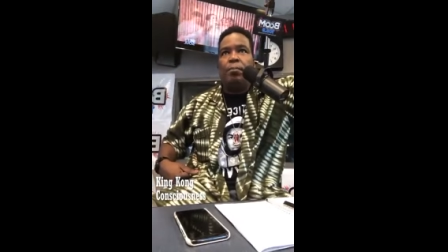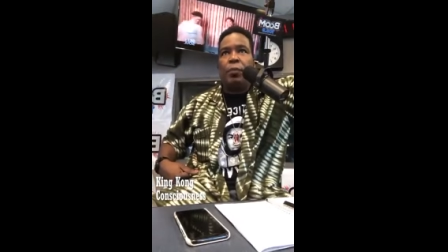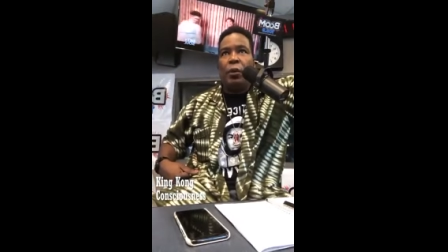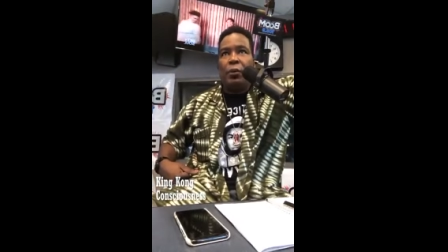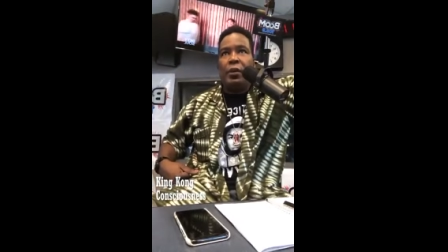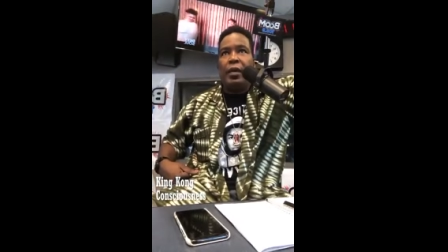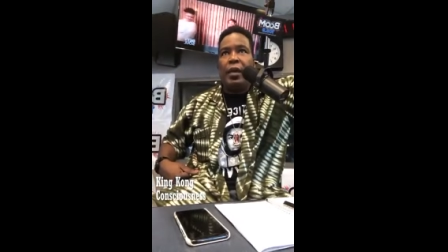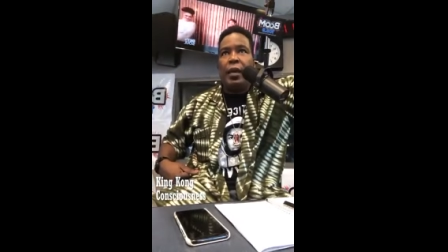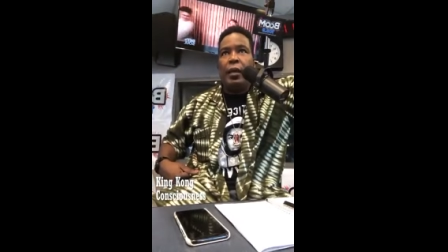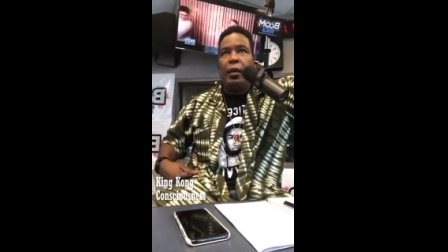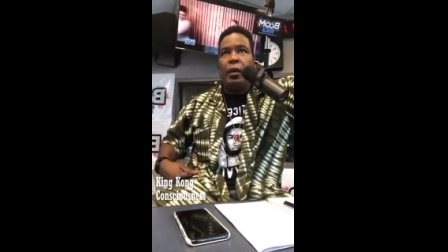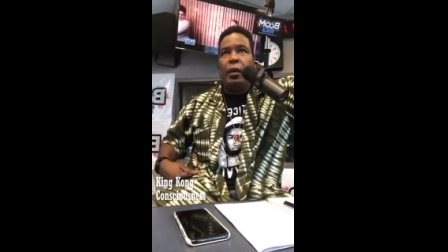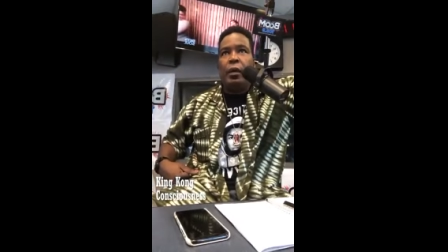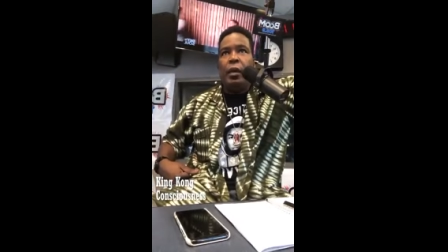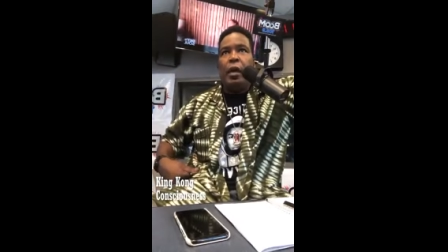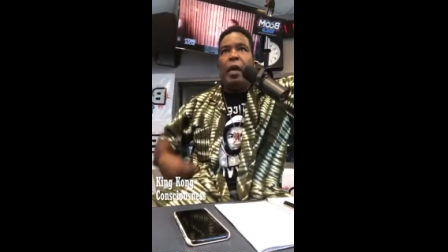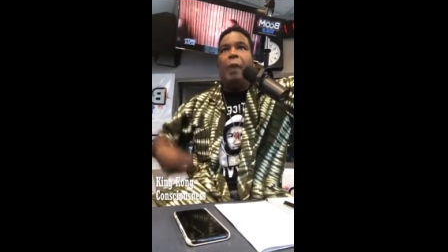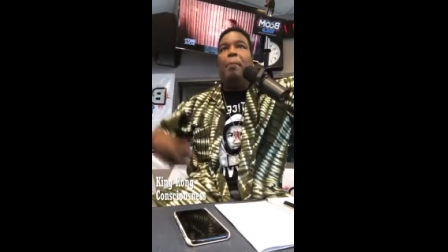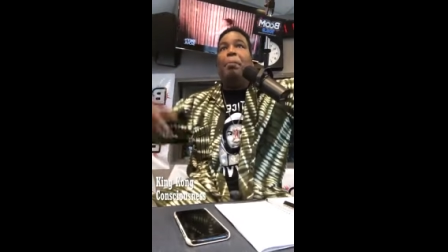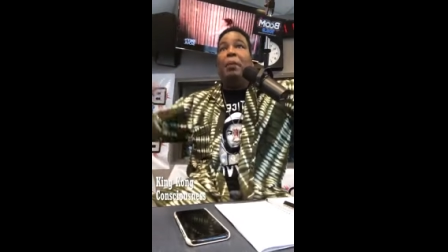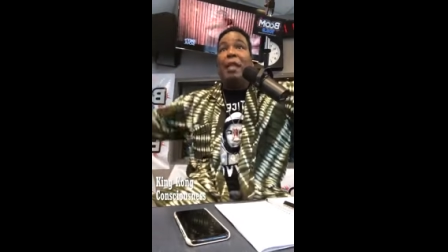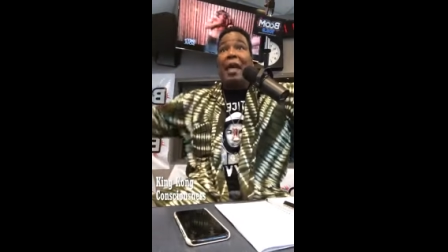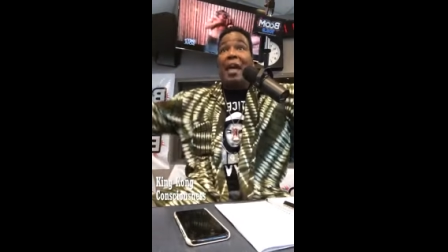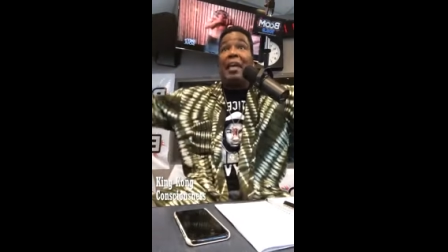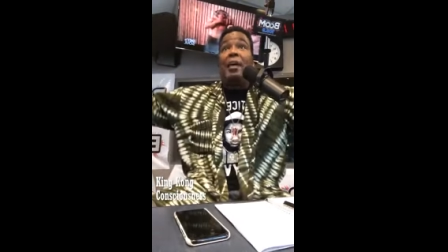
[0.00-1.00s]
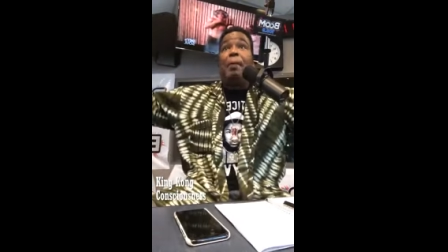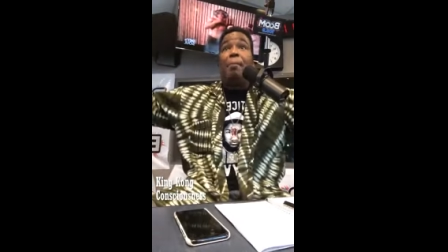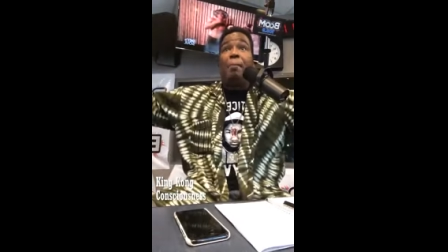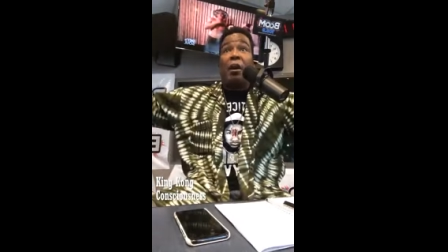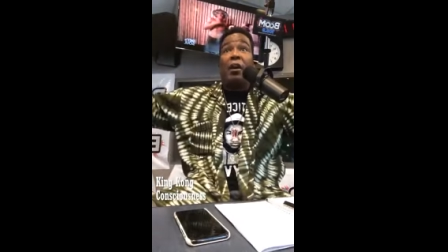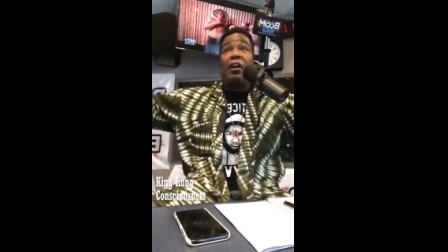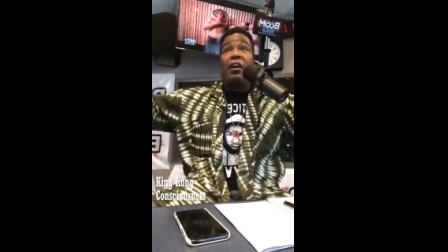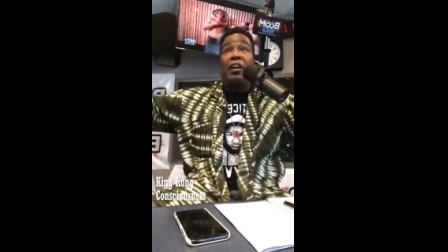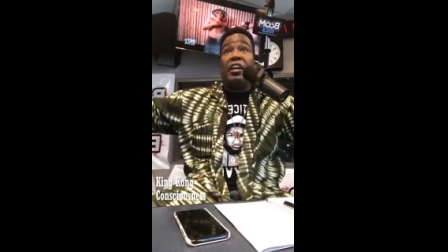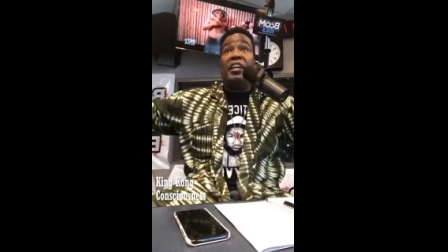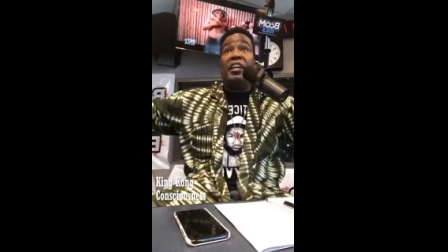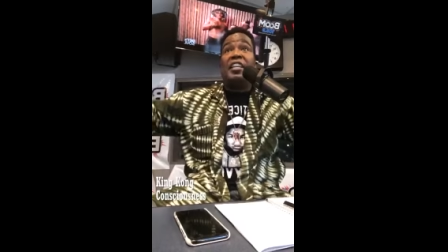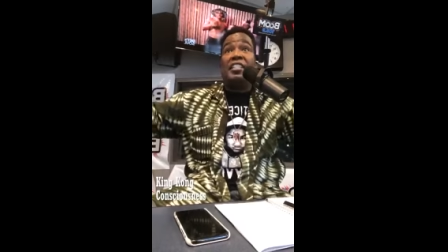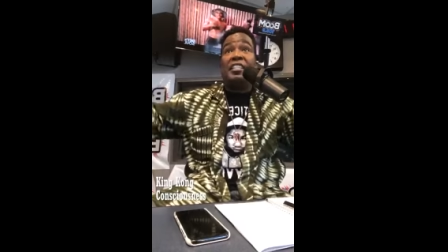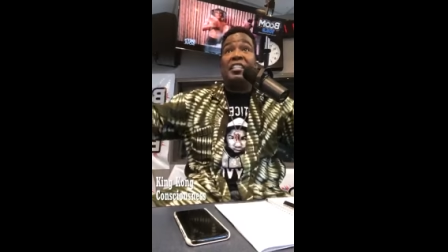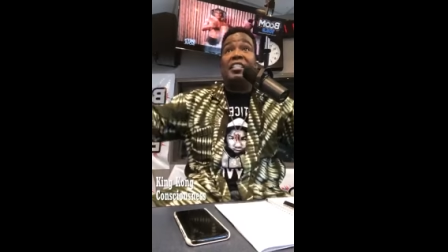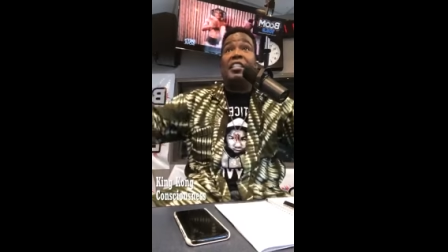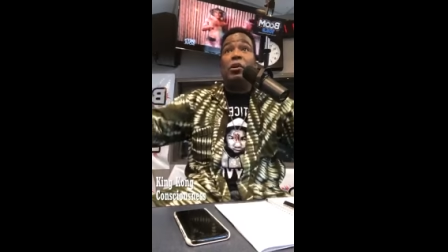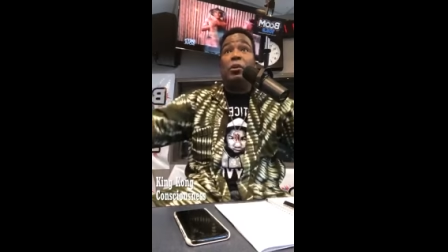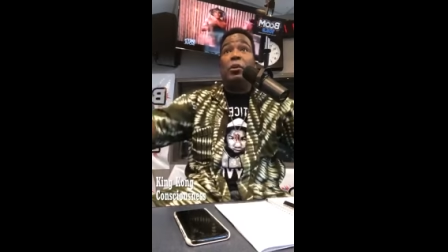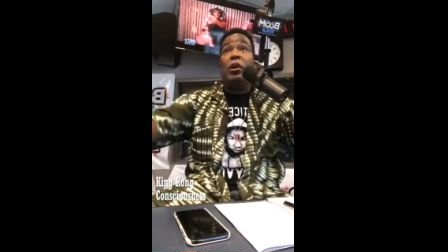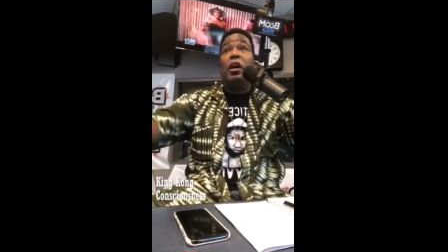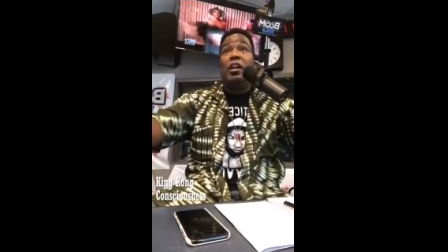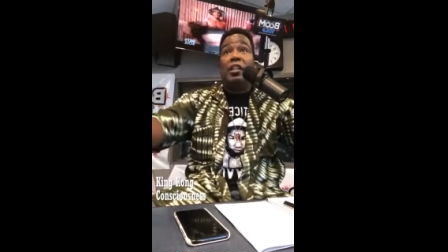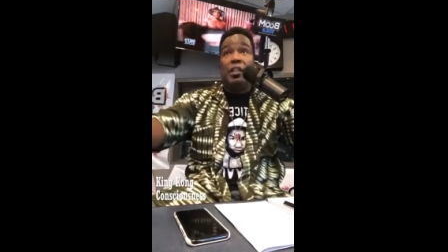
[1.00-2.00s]
Okay? And black America is
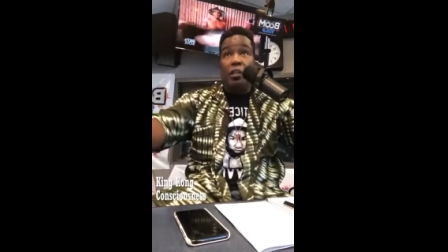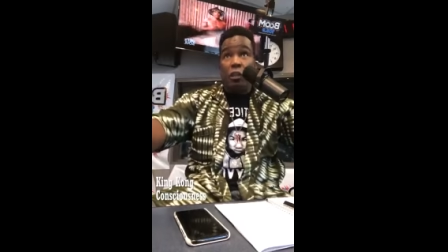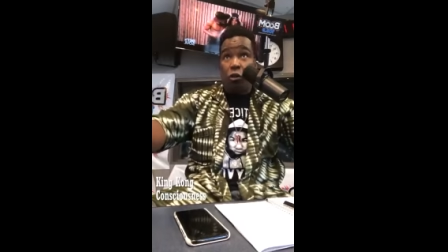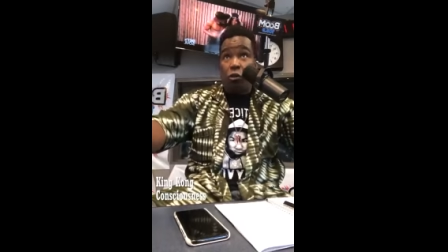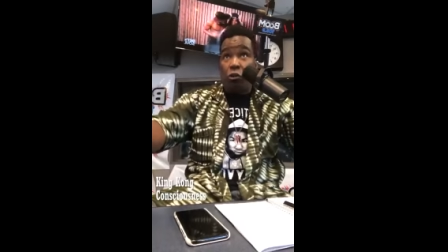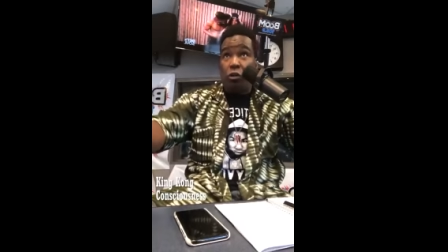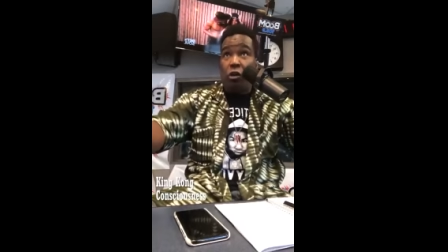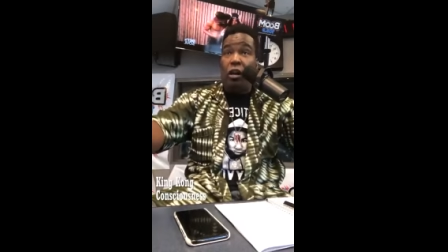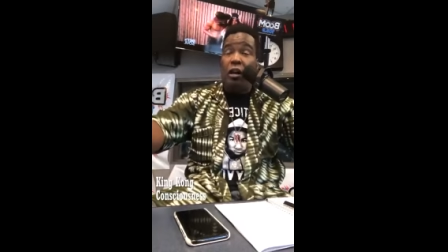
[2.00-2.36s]
still under